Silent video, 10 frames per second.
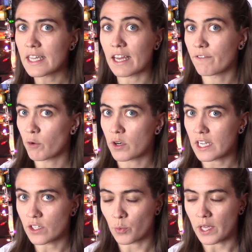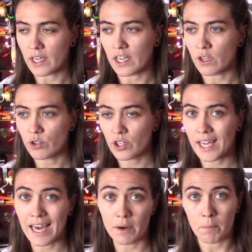like 4 days a week. I usually
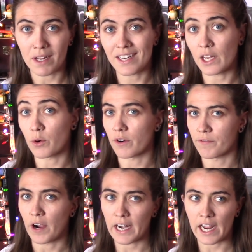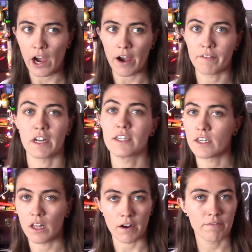had a Monday or a Friday off and I did
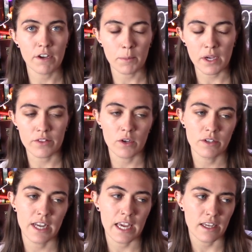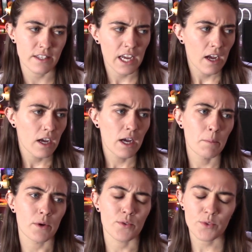a lot of filming on those days.
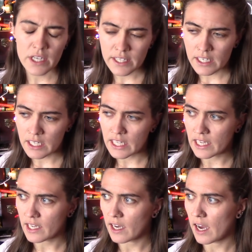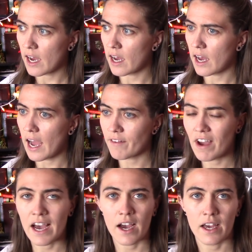But recently I've
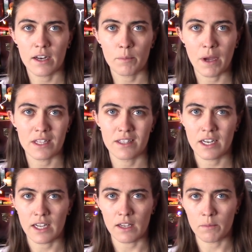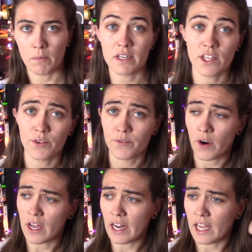had pet sitting Monday through
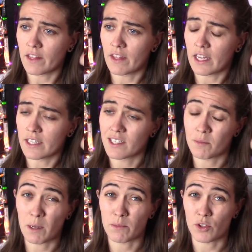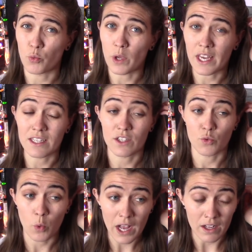Friday and then sometimes on the weekends
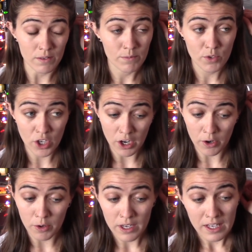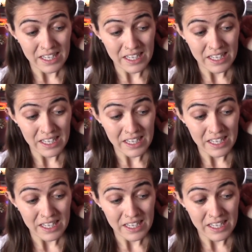as well. So